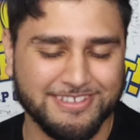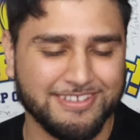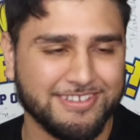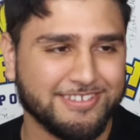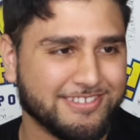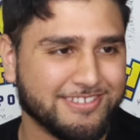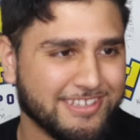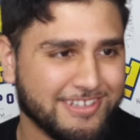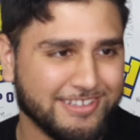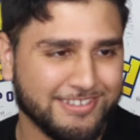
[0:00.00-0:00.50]
Yeah,
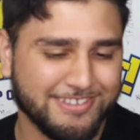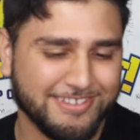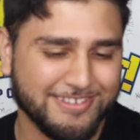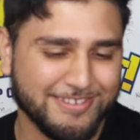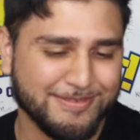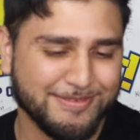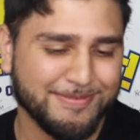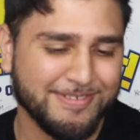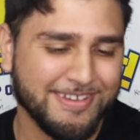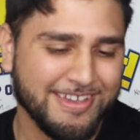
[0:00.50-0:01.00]
shout out to
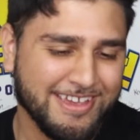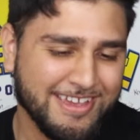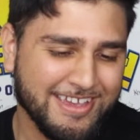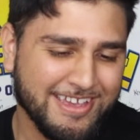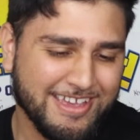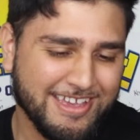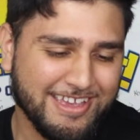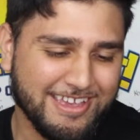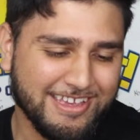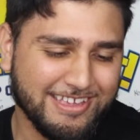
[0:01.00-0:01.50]
him.
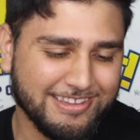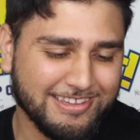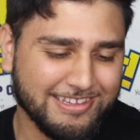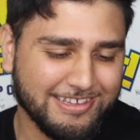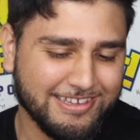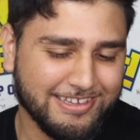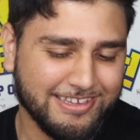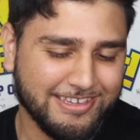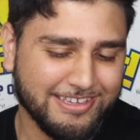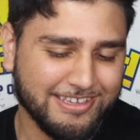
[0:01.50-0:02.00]
And
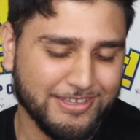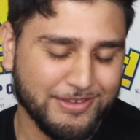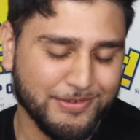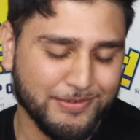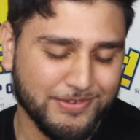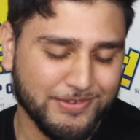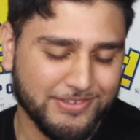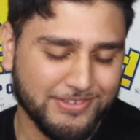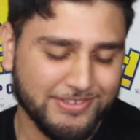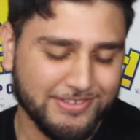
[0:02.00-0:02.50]
like it
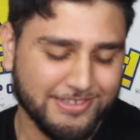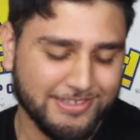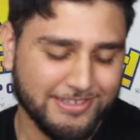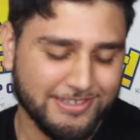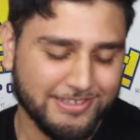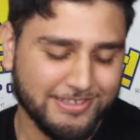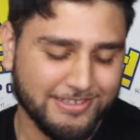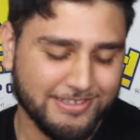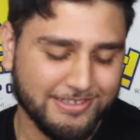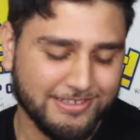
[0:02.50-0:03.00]
was
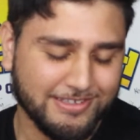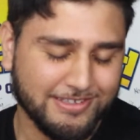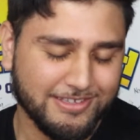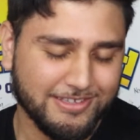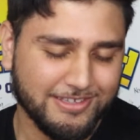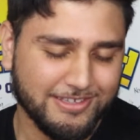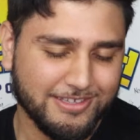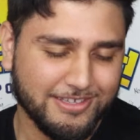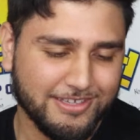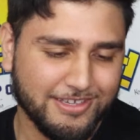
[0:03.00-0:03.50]

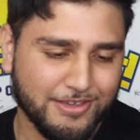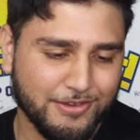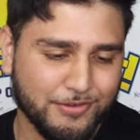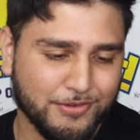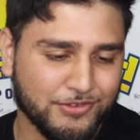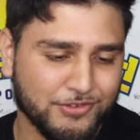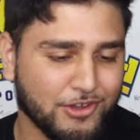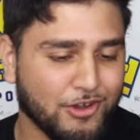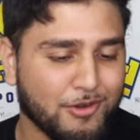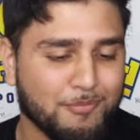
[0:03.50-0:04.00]

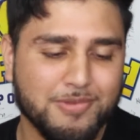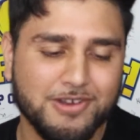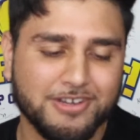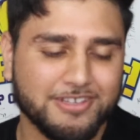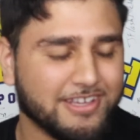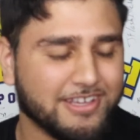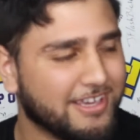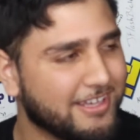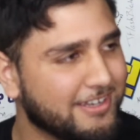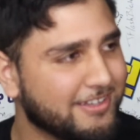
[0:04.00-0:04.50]
all
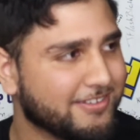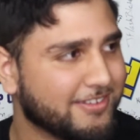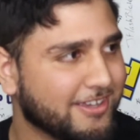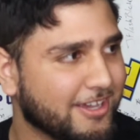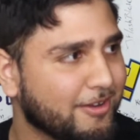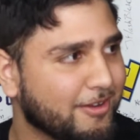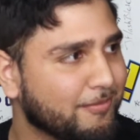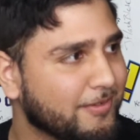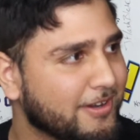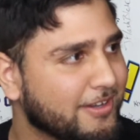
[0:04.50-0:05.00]
booked ahead of
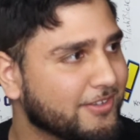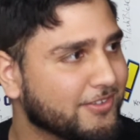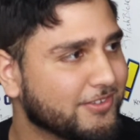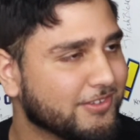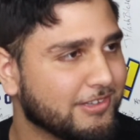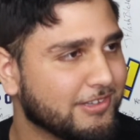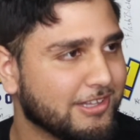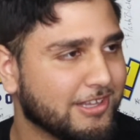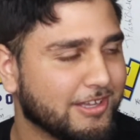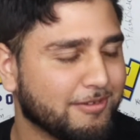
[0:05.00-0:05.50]
time, right?
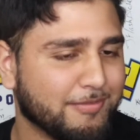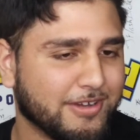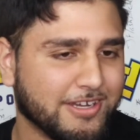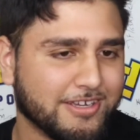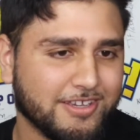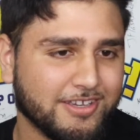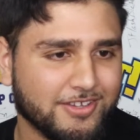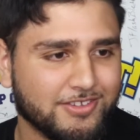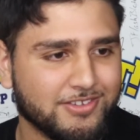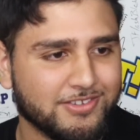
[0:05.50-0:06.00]
So like my
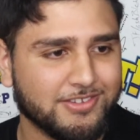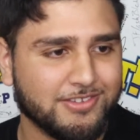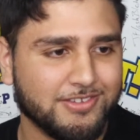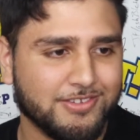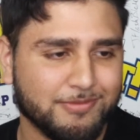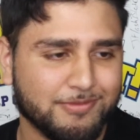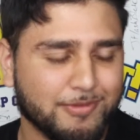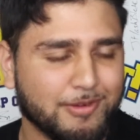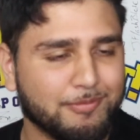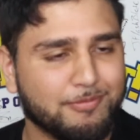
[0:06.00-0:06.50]

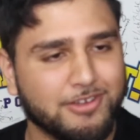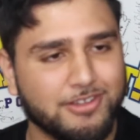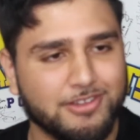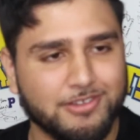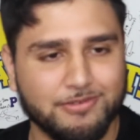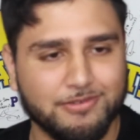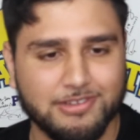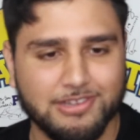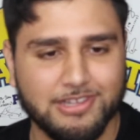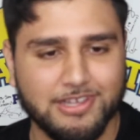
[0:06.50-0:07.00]
cousins and my
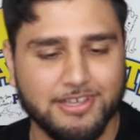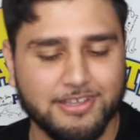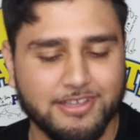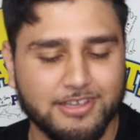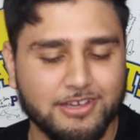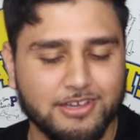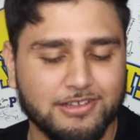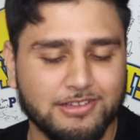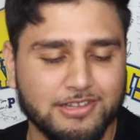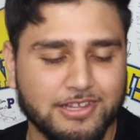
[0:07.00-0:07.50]
brother were like,
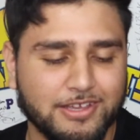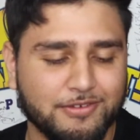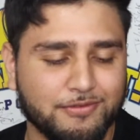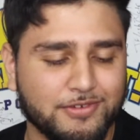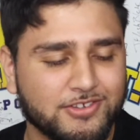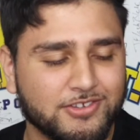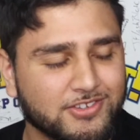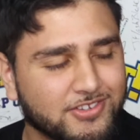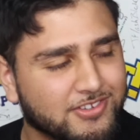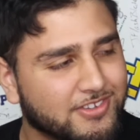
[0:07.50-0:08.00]
yo, like
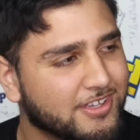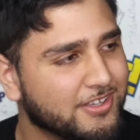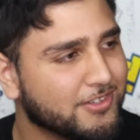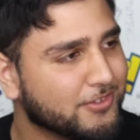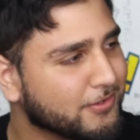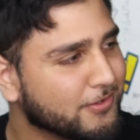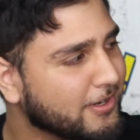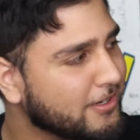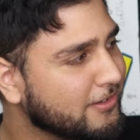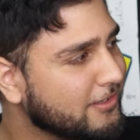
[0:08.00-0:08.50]
we should stay in
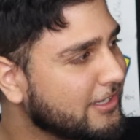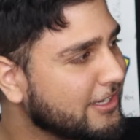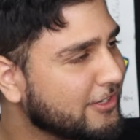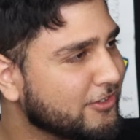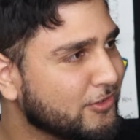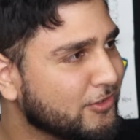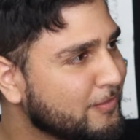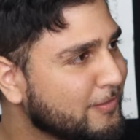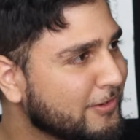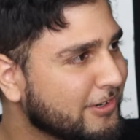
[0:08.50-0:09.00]
Toronto
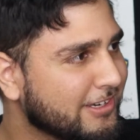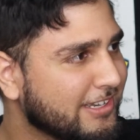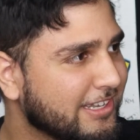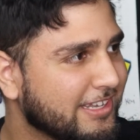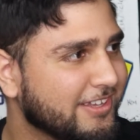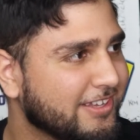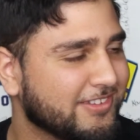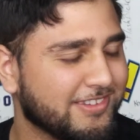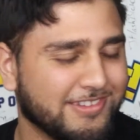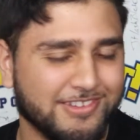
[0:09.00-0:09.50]
like 2 more
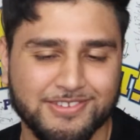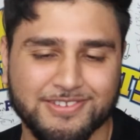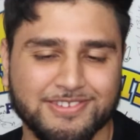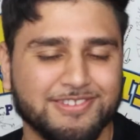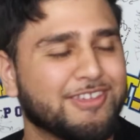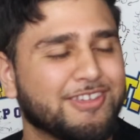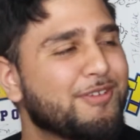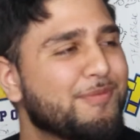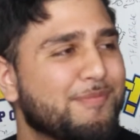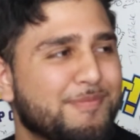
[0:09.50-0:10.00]
days. And this
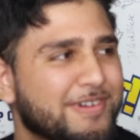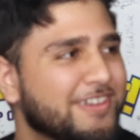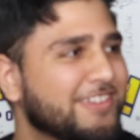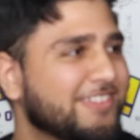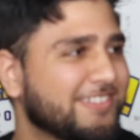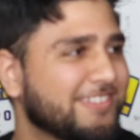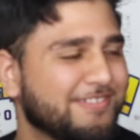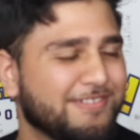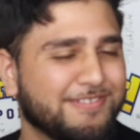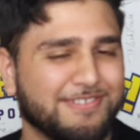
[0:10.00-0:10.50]
was like
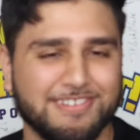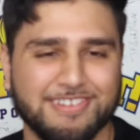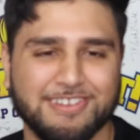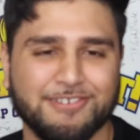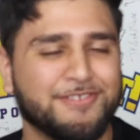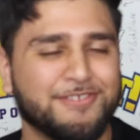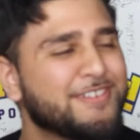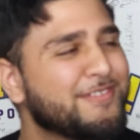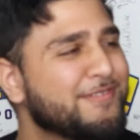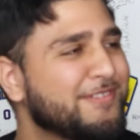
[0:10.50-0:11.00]
months of
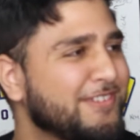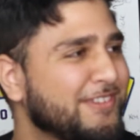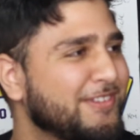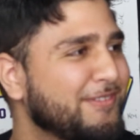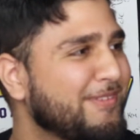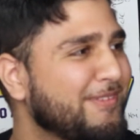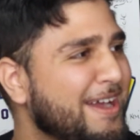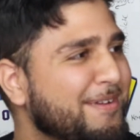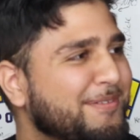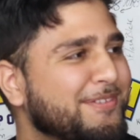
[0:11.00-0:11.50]
no one even knew the
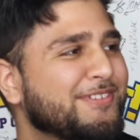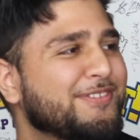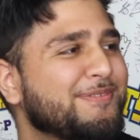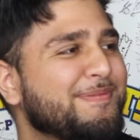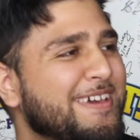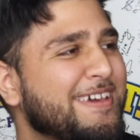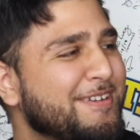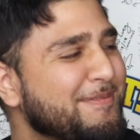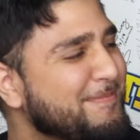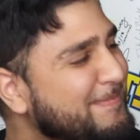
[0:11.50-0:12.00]
Raptors
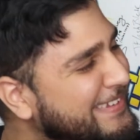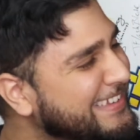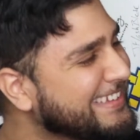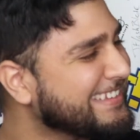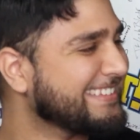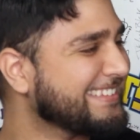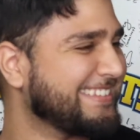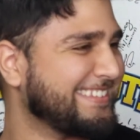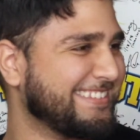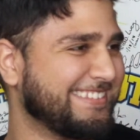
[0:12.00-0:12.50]
about to be
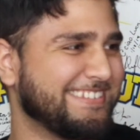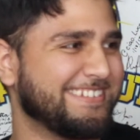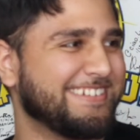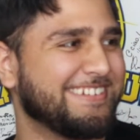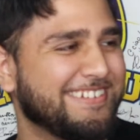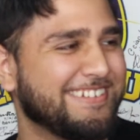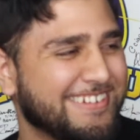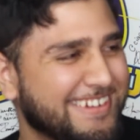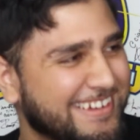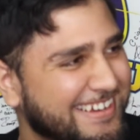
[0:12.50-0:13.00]
in this
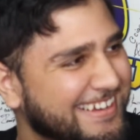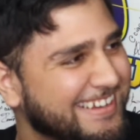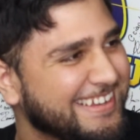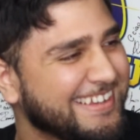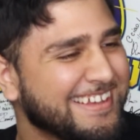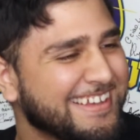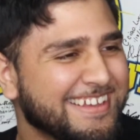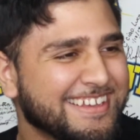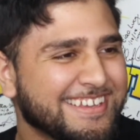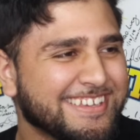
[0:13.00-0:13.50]
show,
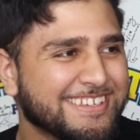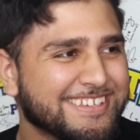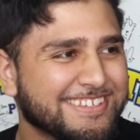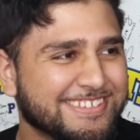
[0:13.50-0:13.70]
right?